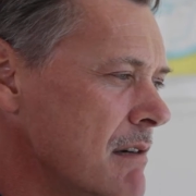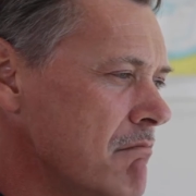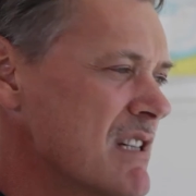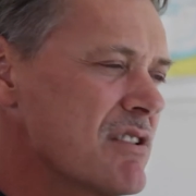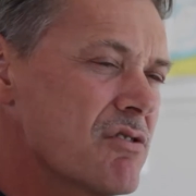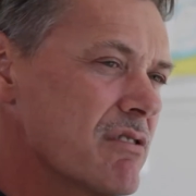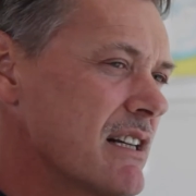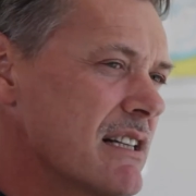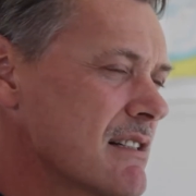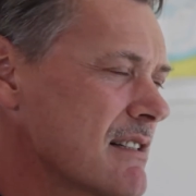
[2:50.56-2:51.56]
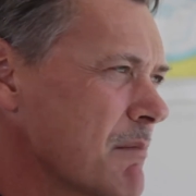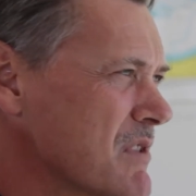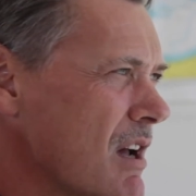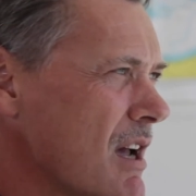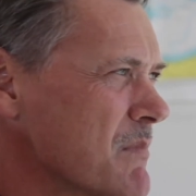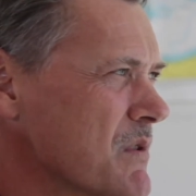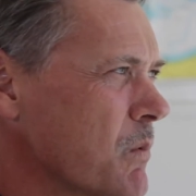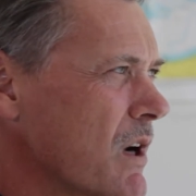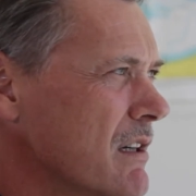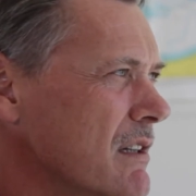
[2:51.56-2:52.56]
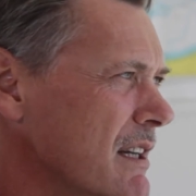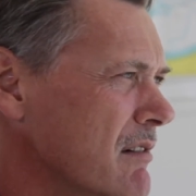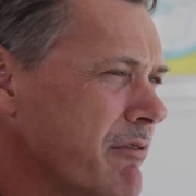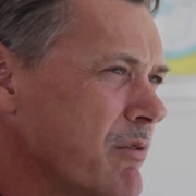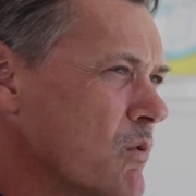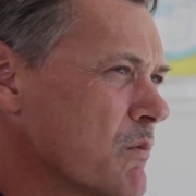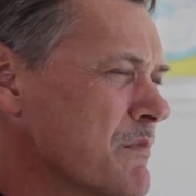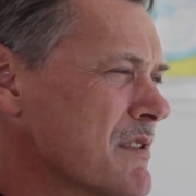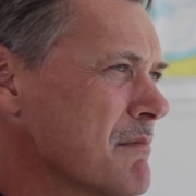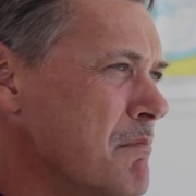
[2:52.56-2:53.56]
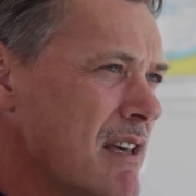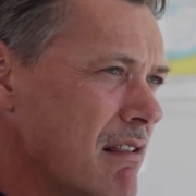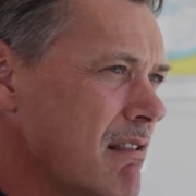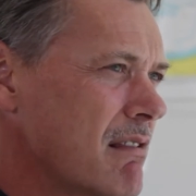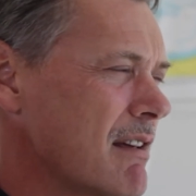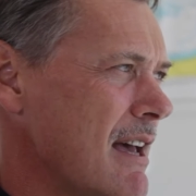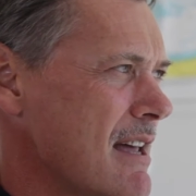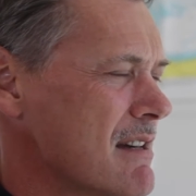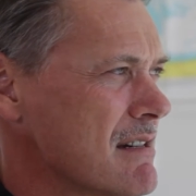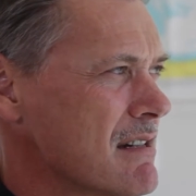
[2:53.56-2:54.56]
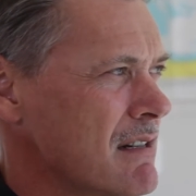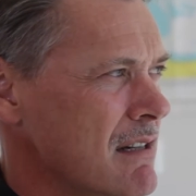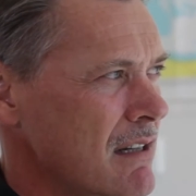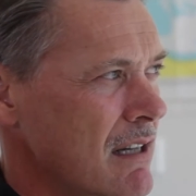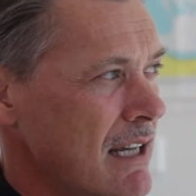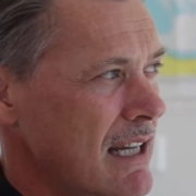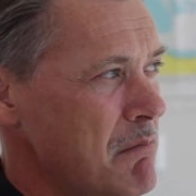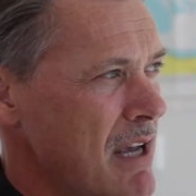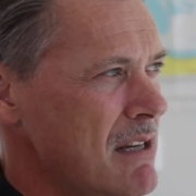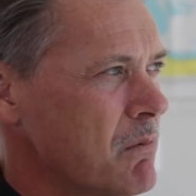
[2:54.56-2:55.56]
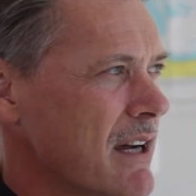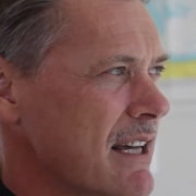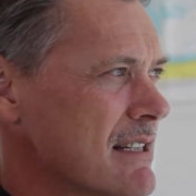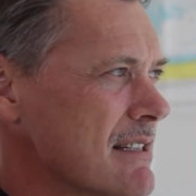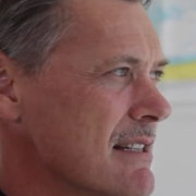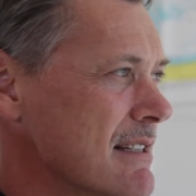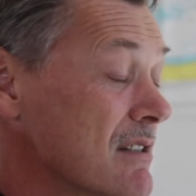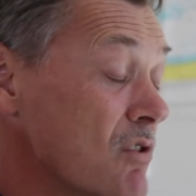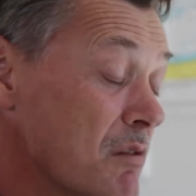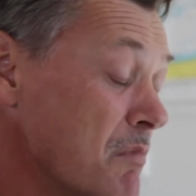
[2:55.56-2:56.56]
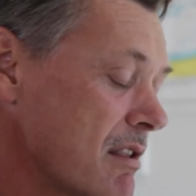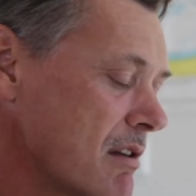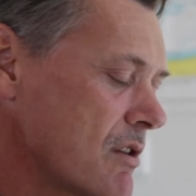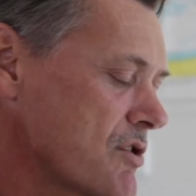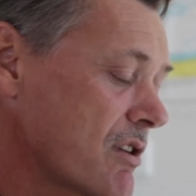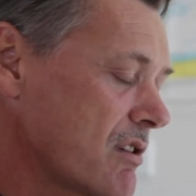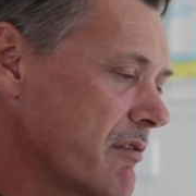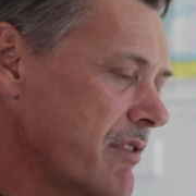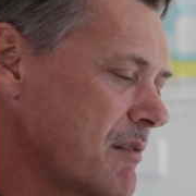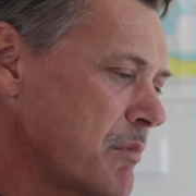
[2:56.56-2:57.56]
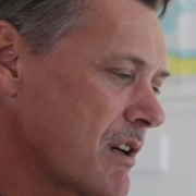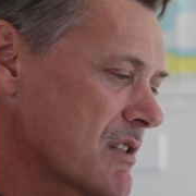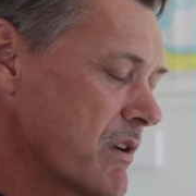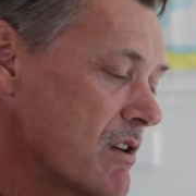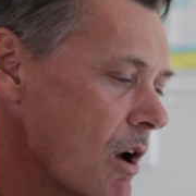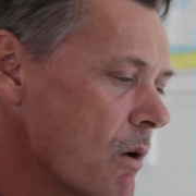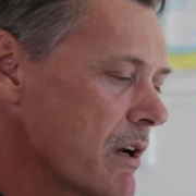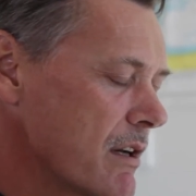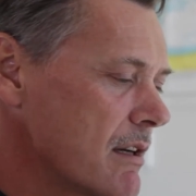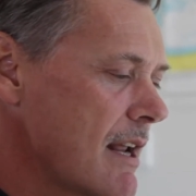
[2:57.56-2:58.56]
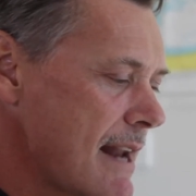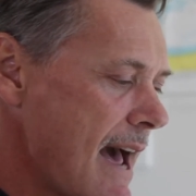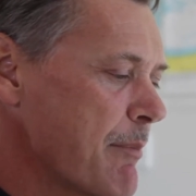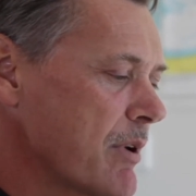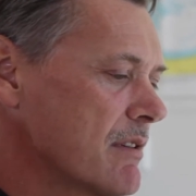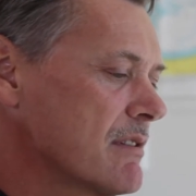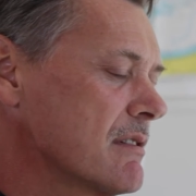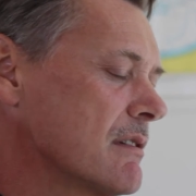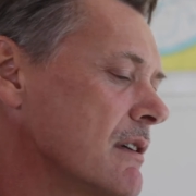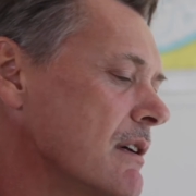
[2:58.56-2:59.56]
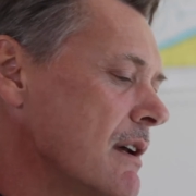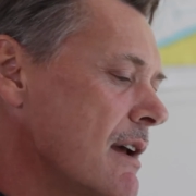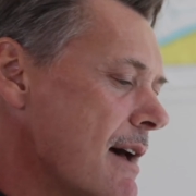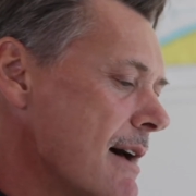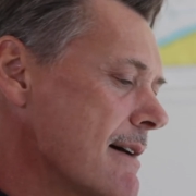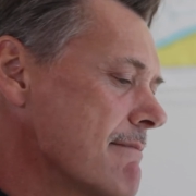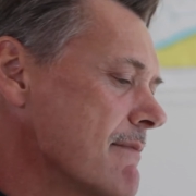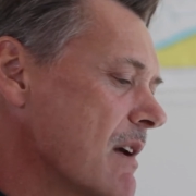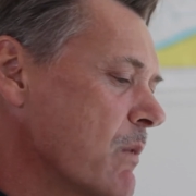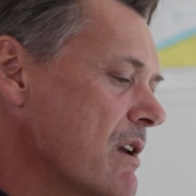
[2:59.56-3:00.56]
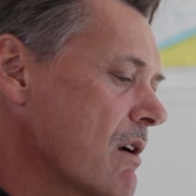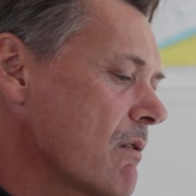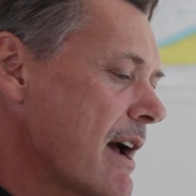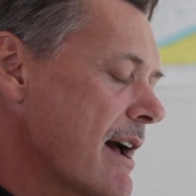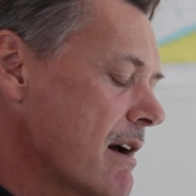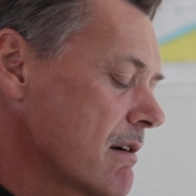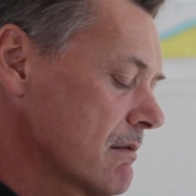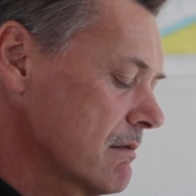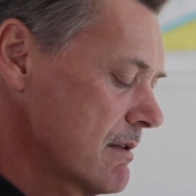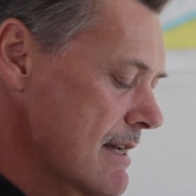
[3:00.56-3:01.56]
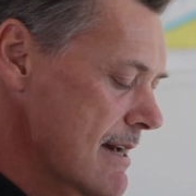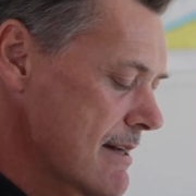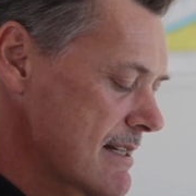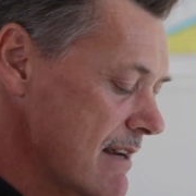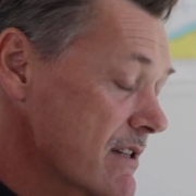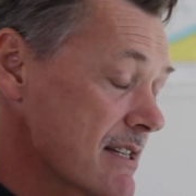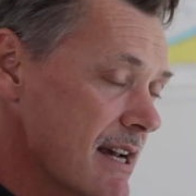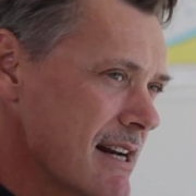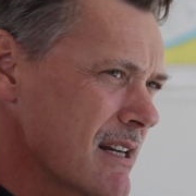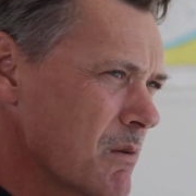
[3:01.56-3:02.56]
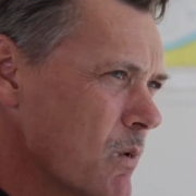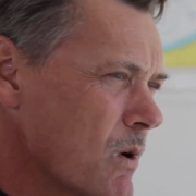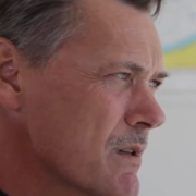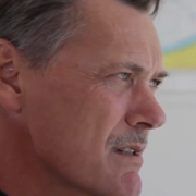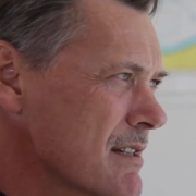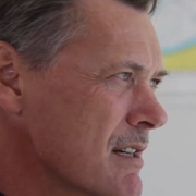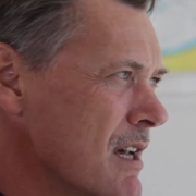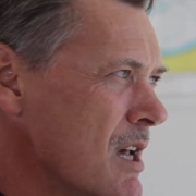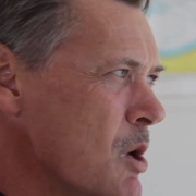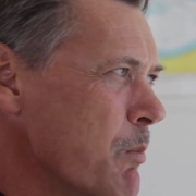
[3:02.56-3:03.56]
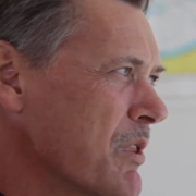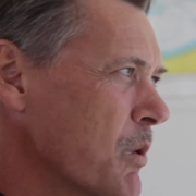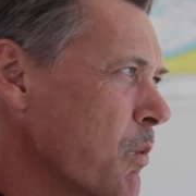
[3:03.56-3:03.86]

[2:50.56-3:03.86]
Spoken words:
mystery is sometimes what informs myth, and in many ways this is not a mythological event because we know it happened, and we know how devastating it was, but the